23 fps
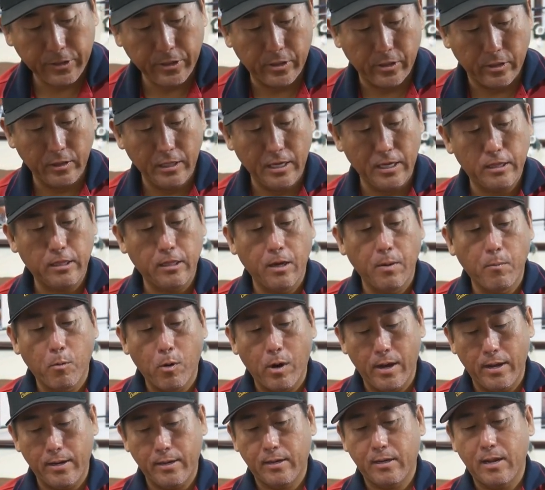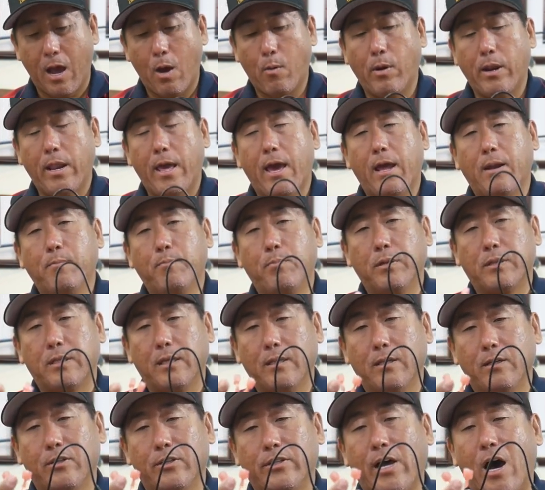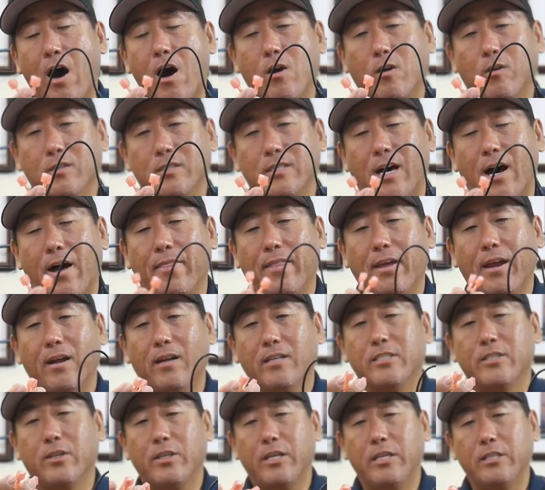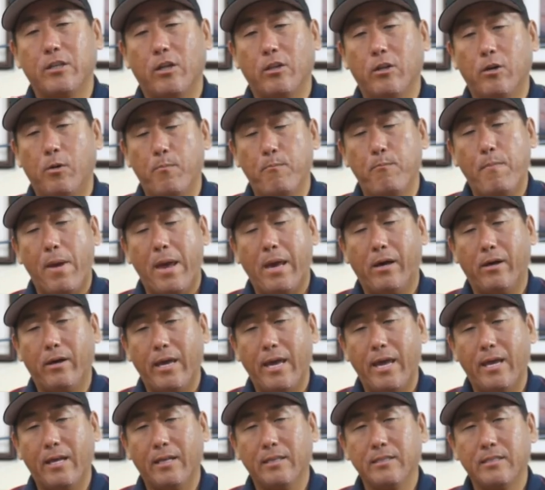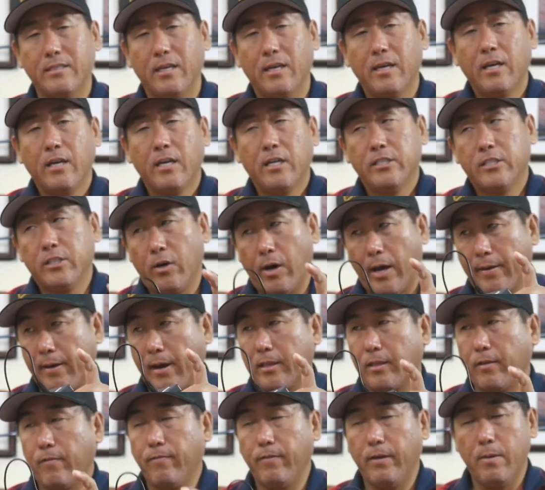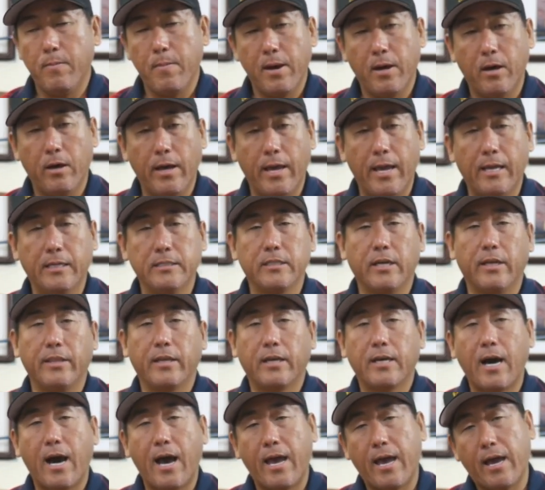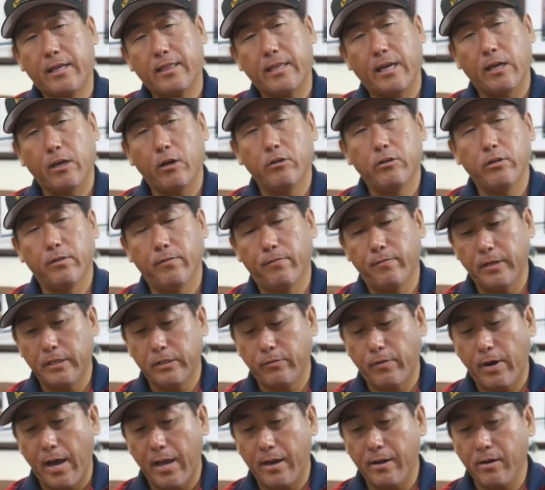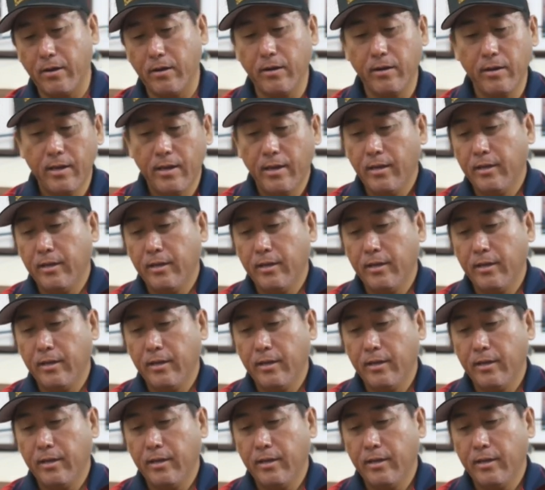to the lithium one, I went ahead and put the little dongles on there. So these are little male ends. So I got the female ends on the kayak that go to the fish finder.